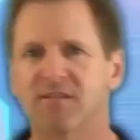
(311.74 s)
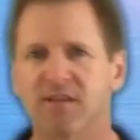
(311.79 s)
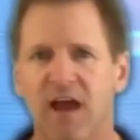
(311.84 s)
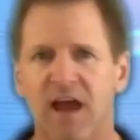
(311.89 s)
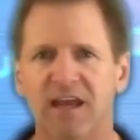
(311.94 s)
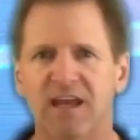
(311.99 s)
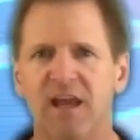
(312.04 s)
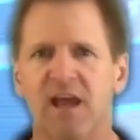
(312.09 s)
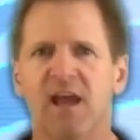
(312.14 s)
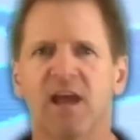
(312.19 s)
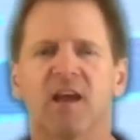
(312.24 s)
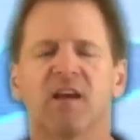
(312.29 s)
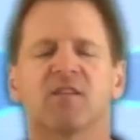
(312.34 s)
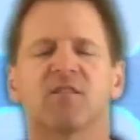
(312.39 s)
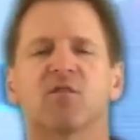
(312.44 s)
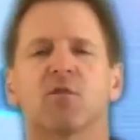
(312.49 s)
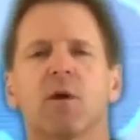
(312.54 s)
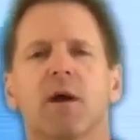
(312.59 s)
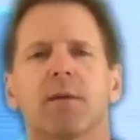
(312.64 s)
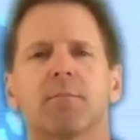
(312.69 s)
anxiety
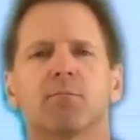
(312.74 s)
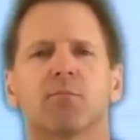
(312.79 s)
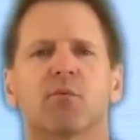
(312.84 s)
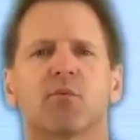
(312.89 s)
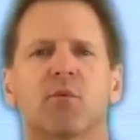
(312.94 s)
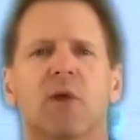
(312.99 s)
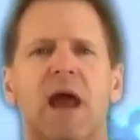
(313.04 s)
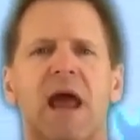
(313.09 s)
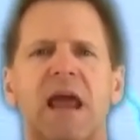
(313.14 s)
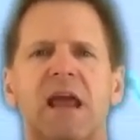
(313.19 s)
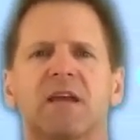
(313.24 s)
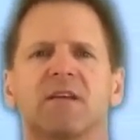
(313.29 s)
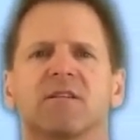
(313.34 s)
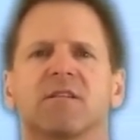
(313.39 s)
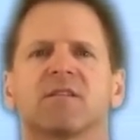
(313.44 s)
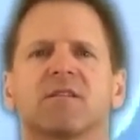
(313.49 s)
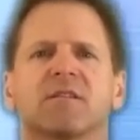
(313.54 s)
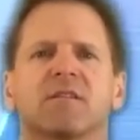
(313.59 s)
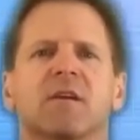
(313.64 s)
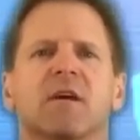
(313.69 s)
is to
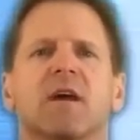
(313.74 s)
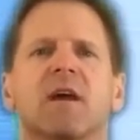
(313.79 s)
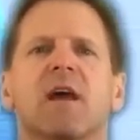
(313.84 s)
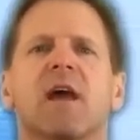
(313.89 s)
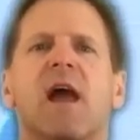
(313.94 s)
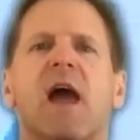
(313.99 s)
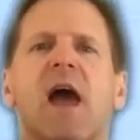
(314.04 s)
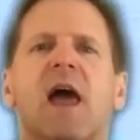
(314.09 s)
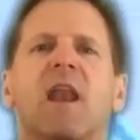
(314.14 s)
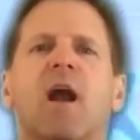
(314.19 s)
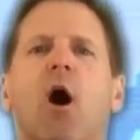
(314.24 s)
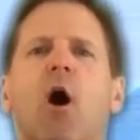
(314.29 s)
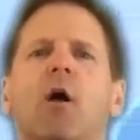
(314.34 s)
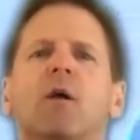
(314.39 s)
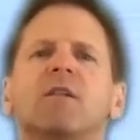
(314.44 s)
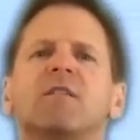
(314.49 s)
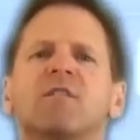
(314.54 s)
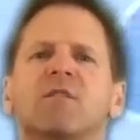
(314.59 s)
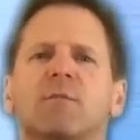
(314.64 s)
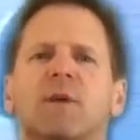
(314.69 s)
embrace and
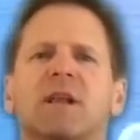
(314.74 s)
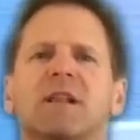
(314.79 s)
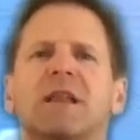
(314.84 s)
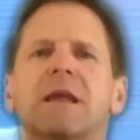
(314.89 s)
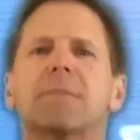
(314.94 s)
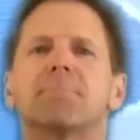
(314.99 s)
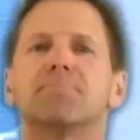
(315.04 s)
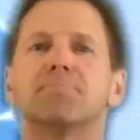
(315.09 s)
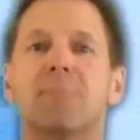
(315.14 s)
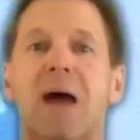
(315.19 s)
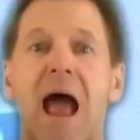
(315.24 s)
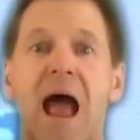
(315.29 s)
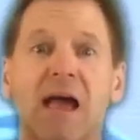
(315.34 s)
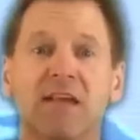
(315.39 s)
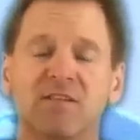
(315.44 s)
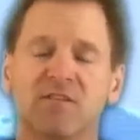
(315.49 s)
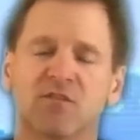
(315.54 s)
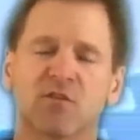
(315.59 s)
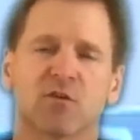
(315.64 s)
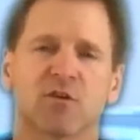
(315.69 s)
ultimately
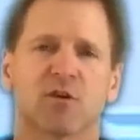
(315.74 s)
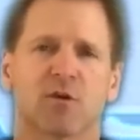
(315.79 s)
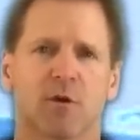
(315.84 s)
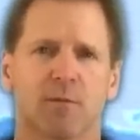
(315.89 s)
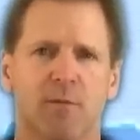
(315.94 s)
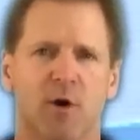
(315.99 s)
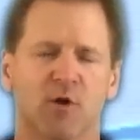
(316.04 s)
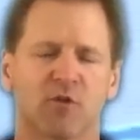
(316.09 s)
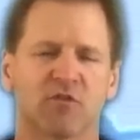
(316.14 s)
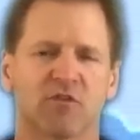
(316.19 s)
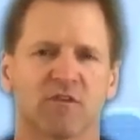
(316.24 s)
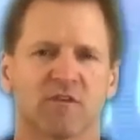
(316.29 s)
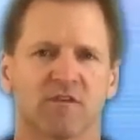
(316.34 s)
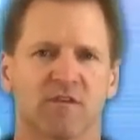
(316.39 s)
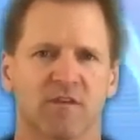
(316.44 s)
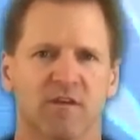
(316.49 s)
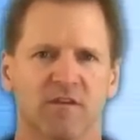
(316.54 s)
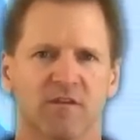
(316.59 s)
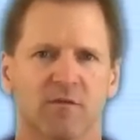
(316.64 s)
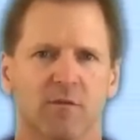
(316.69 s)
master your
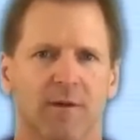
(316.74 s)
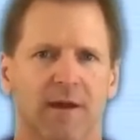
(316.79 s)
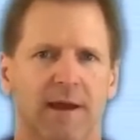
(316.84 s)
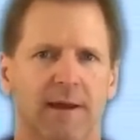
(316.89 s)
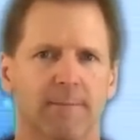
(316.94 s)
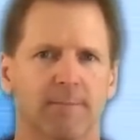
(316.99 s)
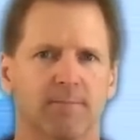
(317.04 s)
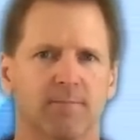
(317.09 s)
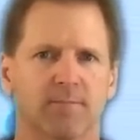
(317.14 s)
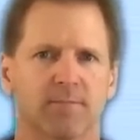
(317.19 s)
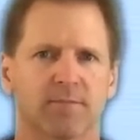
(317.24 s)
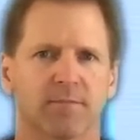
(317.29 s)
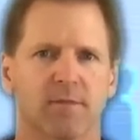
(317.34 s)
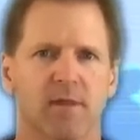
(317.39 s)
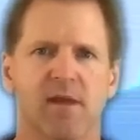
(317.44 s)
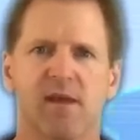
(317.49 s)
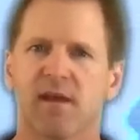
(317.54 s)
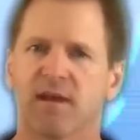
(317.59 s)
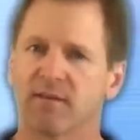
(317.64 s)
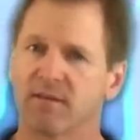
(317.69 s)
emotions this way.
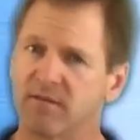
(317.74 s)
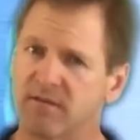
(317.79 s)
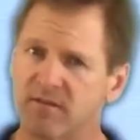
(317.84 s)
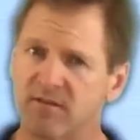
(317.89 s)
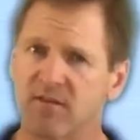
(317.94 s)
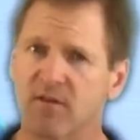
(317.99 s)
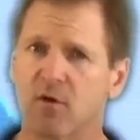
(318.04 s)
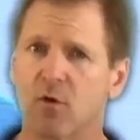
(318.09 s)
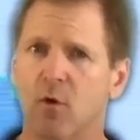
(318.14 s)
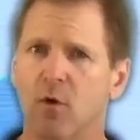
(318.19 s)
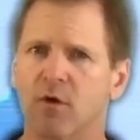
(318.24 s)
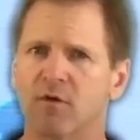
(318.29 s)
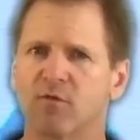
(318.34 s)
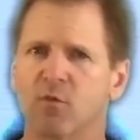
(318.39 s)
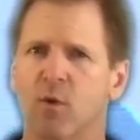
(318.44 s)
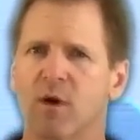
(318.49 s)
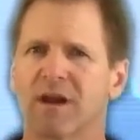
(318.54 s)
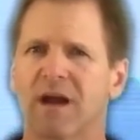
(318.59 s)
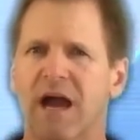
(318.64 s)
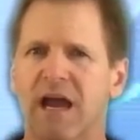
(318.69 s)
And this is the core
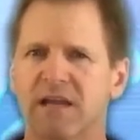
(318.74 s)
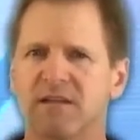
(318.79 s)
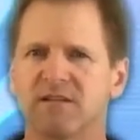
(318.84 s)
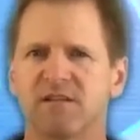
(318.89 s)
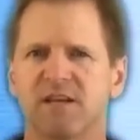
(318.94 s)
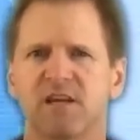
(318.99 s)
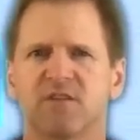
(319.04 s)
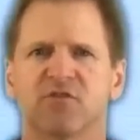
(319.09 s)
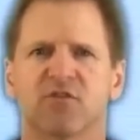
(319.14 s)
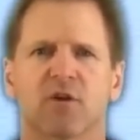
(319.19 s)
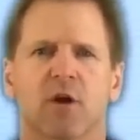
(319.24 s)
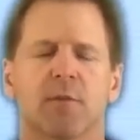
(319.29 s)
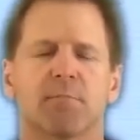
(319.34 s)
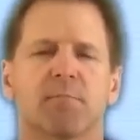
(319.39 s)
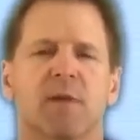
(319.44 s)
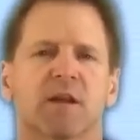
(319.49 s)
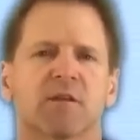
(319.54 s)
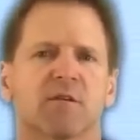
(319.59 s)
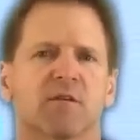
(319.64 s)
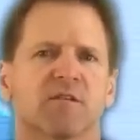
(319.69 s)
of what I teach in our
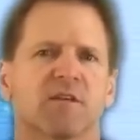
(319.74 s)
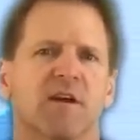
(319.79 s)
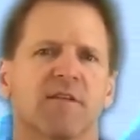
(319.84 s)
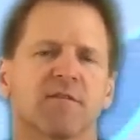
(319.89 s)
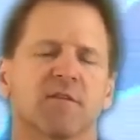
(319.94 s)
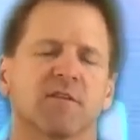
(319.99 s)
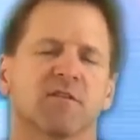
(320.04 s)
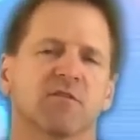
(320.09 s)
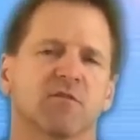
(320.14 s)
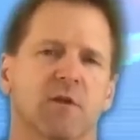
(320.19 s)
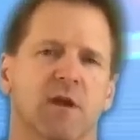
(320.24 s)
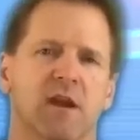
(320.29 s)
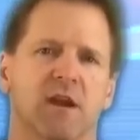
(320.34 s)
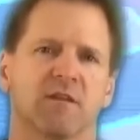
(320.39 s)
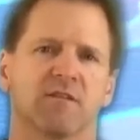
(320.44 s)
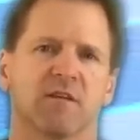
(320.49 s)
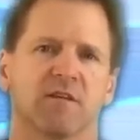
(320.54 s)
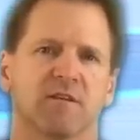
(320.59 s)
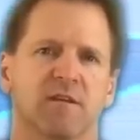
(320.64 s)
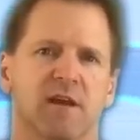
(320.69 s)
mental toughness
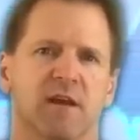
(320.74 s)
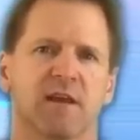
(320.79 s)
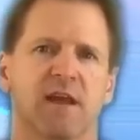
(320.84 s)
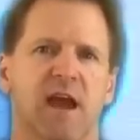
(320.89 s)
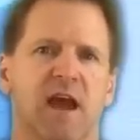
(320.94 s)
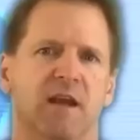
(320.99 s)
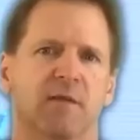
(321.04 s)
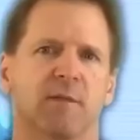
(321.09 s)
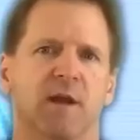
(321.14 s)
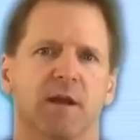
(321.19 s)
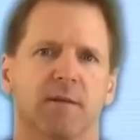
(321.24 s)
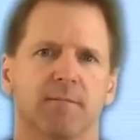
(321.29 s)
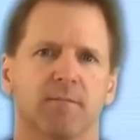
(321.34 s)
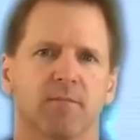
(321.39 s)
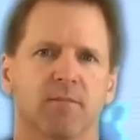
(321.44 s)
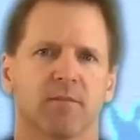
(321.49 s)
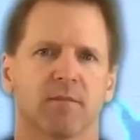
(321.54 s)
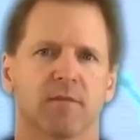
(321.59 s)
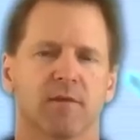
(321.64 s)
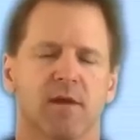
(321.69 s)
trainings at the Academy.
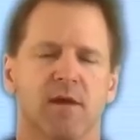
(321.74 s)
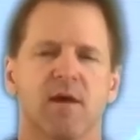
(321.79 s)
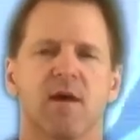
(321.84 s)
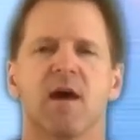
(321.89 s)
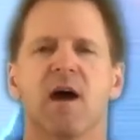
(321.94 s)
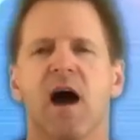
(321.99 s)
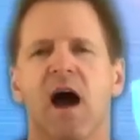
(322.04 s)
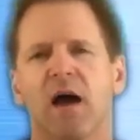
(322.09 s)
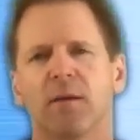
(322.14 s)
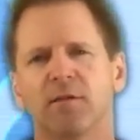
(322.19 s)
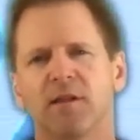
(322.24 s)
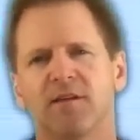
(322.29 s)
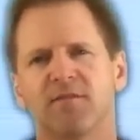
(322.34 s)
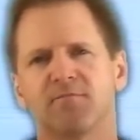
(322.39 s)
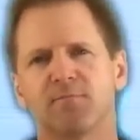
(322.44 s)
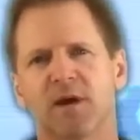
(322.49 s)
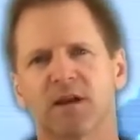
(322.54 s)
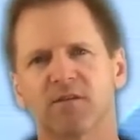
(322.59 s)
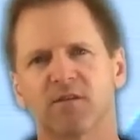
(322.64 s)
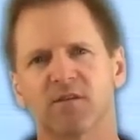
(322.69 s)
I
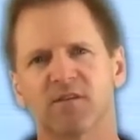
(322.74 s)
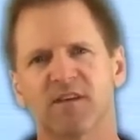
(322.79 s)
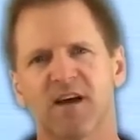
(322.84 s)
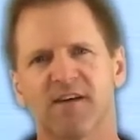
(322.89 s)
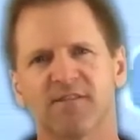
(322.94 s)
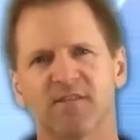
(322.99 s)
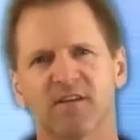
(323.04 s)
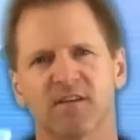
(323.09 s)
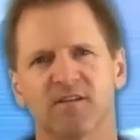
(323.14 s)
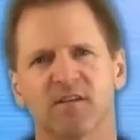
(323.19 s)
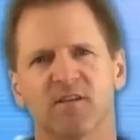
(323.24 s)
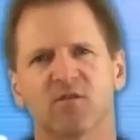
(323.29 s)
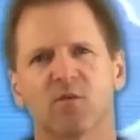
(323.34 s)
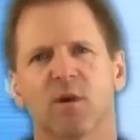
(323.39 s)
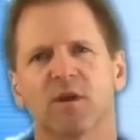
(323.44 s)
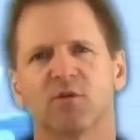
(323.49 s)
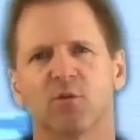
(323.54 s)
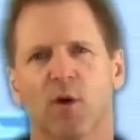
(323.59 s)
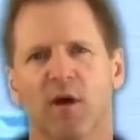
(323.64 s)
believe mental toughness is